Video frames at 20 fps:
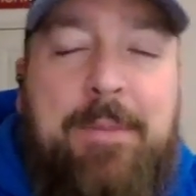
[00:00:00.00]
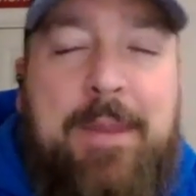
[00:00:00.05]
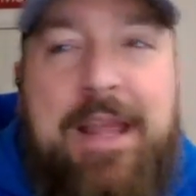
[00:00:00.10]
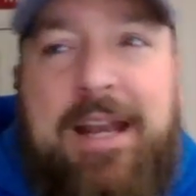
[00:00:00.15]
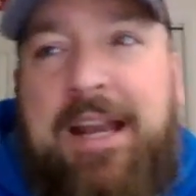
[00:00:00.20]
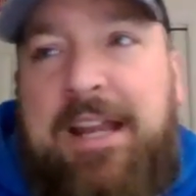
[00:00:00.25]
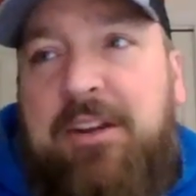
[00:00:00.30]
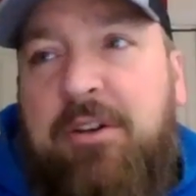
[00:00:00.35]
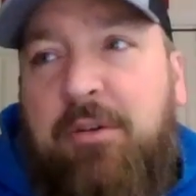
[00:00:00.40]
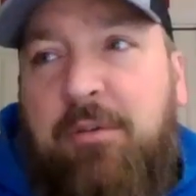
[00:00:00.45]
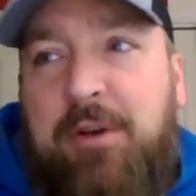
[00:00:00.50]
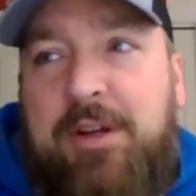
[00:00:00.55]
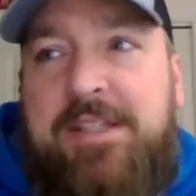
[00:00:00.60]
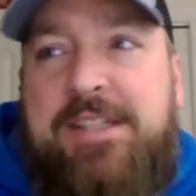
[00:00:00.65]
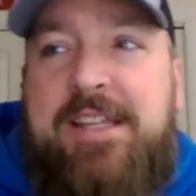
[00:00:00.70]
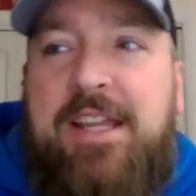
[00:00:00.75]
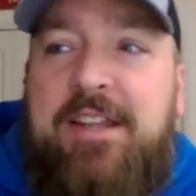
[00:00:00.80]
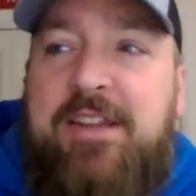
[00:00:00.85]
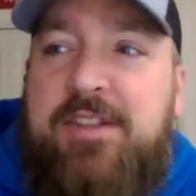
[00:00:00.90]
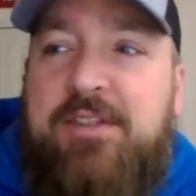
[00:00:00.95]
and I don't want to
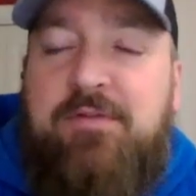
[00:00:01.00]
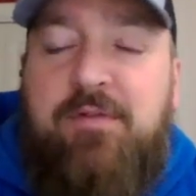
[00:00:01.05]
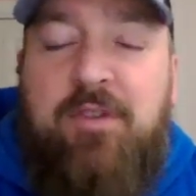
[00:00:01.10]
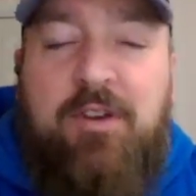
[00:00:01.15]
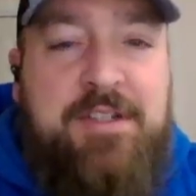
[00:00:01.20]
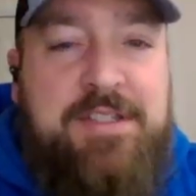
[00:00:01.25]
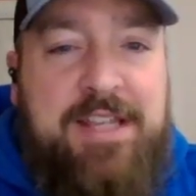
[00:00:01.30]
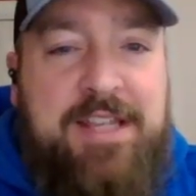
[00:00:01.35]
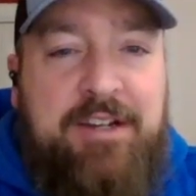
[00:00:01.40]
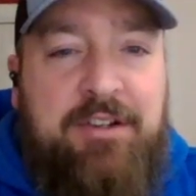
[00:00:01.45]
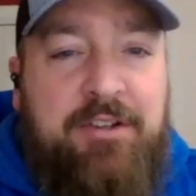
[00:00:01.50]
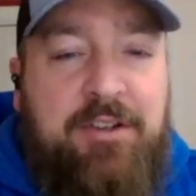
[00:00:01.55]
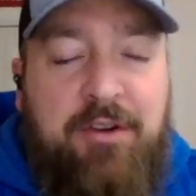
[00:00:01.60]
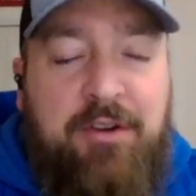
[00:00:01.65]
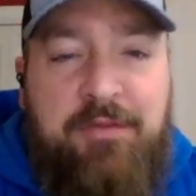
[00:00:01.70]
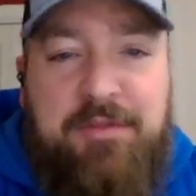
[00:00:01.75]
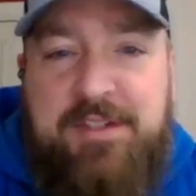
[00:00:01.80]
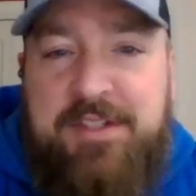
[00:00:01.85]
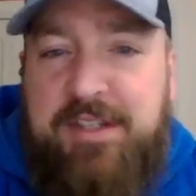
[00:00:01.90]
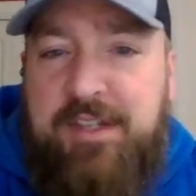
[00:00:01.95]
say this wrong because I don't know
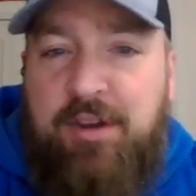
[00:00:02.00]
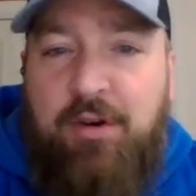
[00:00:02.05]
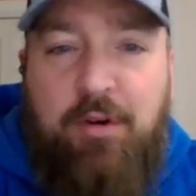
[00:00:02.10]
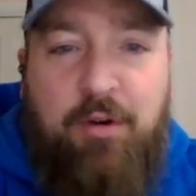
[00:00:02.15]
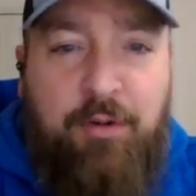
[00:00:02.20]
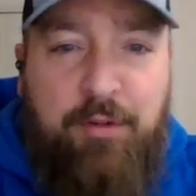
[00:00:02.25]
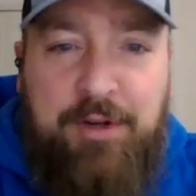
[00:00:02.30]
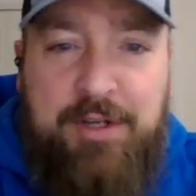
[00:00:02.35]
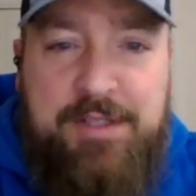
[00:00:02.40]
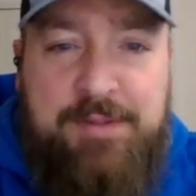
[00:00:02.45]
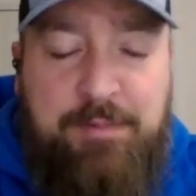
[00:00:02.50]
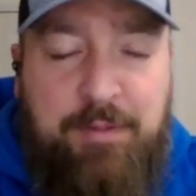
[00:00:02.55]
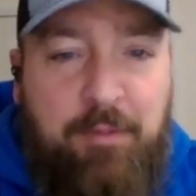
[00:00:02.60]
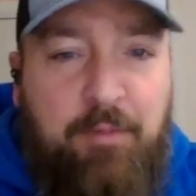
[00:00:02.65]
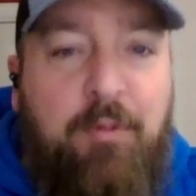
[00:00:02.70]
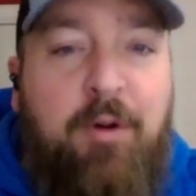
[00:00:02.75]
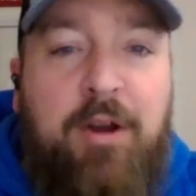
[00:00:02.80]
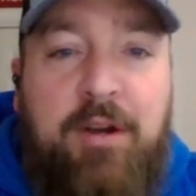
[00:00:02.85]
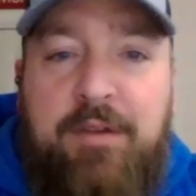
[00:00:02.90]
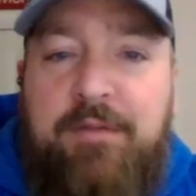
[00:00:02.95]
if it's the oldest, but
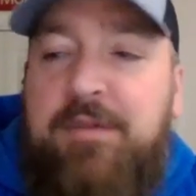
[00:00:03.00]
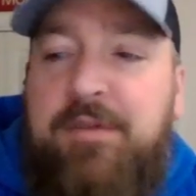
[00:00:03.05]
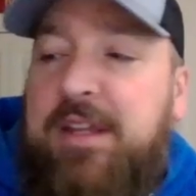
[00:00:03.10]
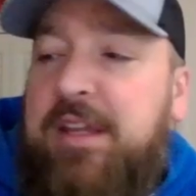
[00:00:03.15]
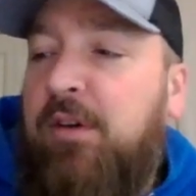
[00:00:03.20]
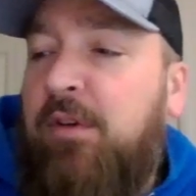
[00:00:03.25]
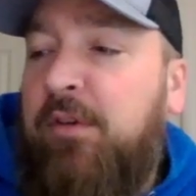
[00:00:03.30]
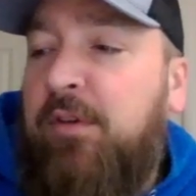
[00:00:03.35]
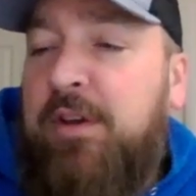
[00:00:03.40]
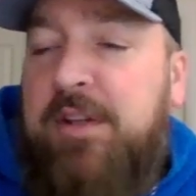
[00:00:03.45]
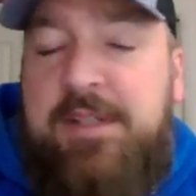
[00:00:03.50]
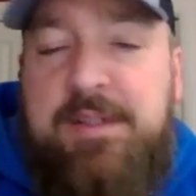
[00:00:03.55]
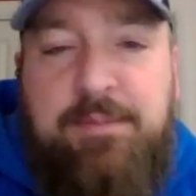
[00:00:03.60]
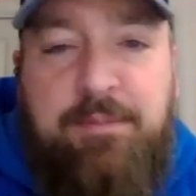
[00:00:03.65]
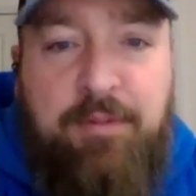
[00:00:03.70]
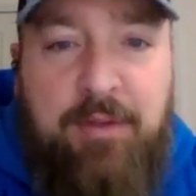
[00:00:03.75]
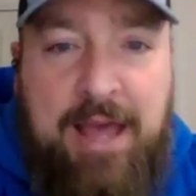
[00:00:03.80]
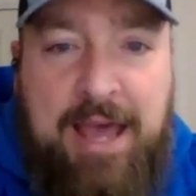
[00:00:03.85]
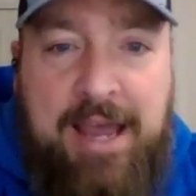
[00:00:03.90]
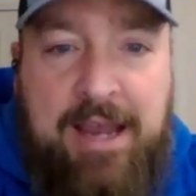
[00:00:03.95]
one of the
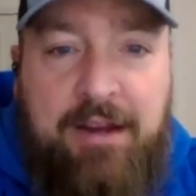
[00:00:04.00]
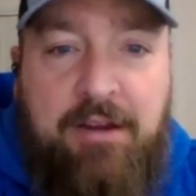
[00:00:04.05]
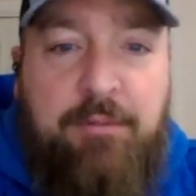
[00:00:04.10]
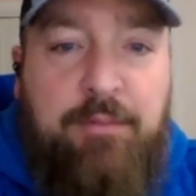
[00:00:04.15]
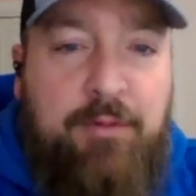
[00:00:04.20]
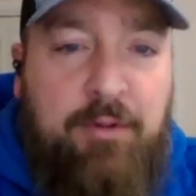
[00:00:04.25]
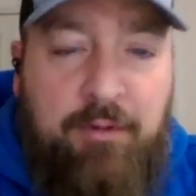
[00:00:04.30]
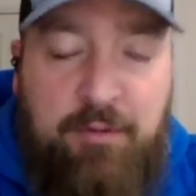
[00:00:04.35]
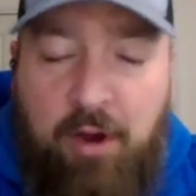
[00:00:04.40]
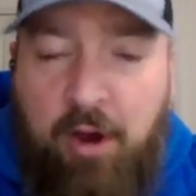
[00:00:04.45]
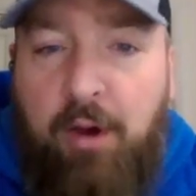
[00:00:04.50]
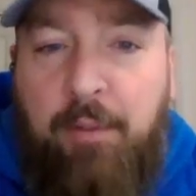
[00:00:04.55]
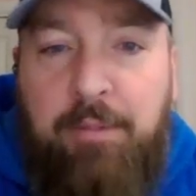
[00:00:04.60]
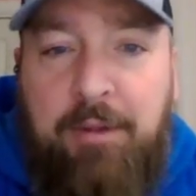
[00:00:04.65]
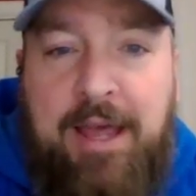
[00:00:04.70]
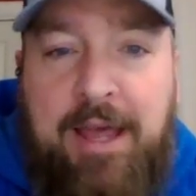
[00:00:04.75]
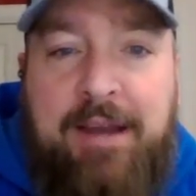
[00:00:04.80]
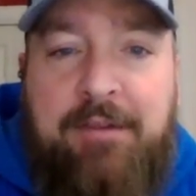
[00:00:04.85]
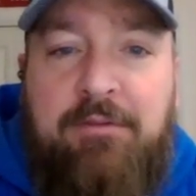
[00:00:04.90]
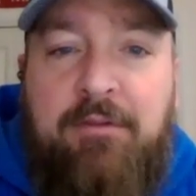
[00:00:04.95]
oldest all
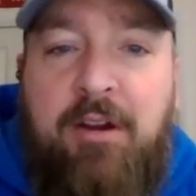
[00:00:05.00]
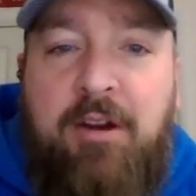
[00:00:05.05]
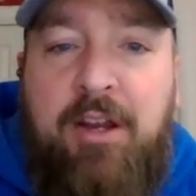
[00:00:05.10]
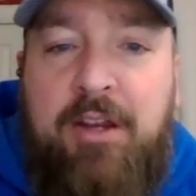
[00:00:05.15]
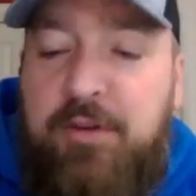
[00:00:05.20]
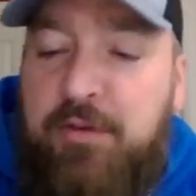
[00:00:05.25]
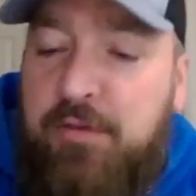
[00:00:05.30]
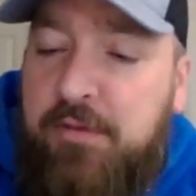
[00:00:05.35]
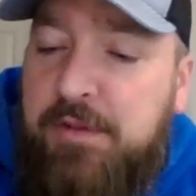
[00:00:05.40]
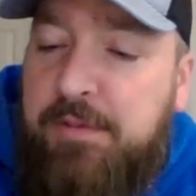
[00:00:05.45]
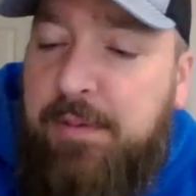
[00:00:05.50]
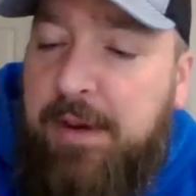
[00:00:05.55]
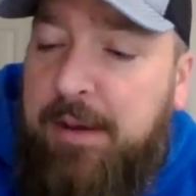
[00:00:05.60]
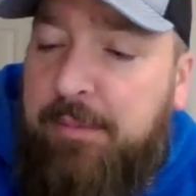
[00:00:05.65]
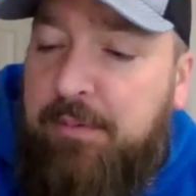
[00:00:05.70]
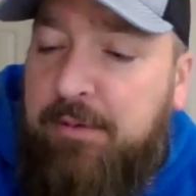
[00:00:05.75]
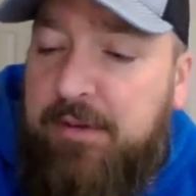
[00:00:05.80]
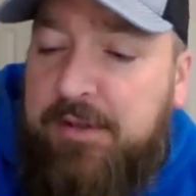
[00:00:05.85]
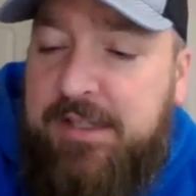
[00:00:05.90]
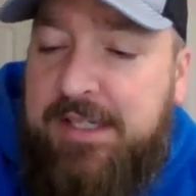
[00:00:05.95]
black and run
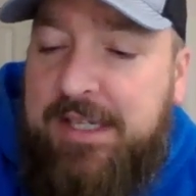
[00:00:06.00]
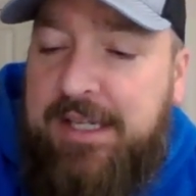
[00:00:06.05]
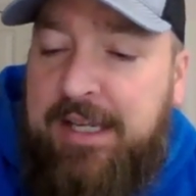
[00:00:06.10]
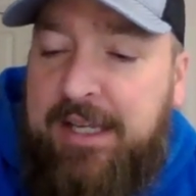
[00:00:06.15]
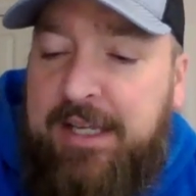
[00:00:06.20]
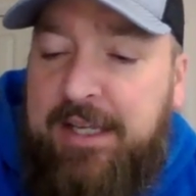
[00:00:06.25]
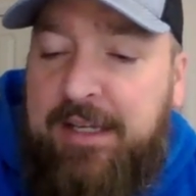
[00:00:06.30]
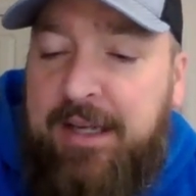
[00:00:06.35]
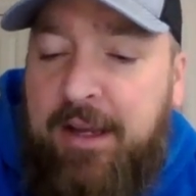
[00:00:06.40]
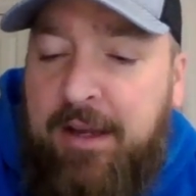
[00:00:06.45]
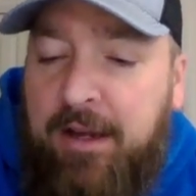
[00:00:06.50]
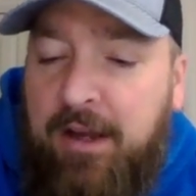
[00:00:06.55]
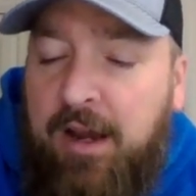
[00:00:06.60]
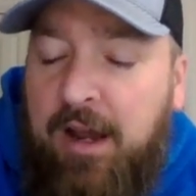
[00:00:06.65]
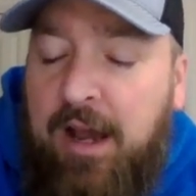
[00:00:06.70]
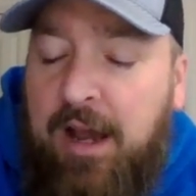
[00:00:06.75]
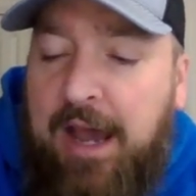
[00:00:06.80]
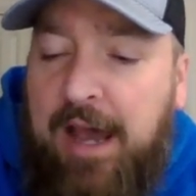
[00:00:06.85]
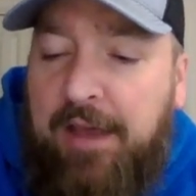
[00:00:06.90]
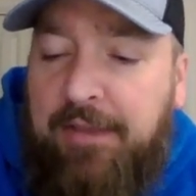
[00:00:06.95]
newspapers in
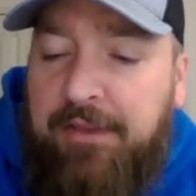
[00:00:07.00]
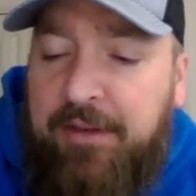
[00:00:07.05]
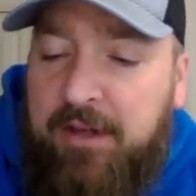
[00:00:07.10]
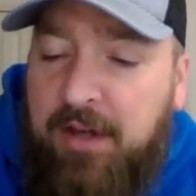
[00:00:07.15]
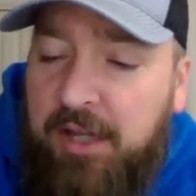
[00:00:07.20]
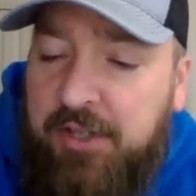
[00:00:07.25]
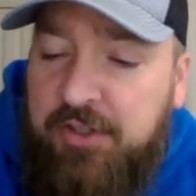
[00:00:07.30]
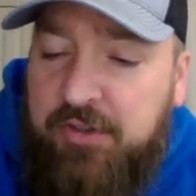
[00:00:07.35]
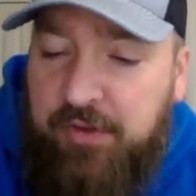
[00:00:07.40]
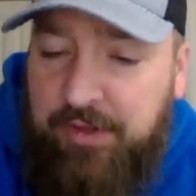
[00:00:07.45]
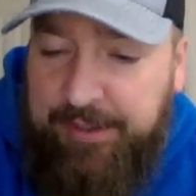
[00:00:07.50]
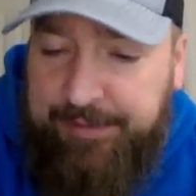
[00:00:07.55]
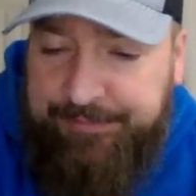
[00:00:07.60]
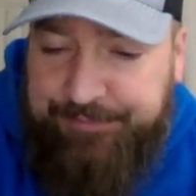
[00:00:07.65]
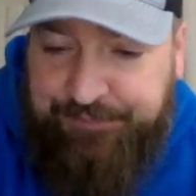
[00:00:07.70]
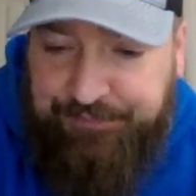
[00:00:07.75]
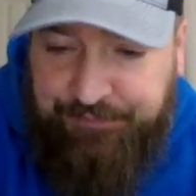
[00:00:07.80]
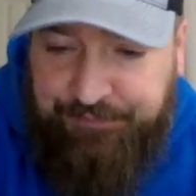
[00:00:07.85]
the country.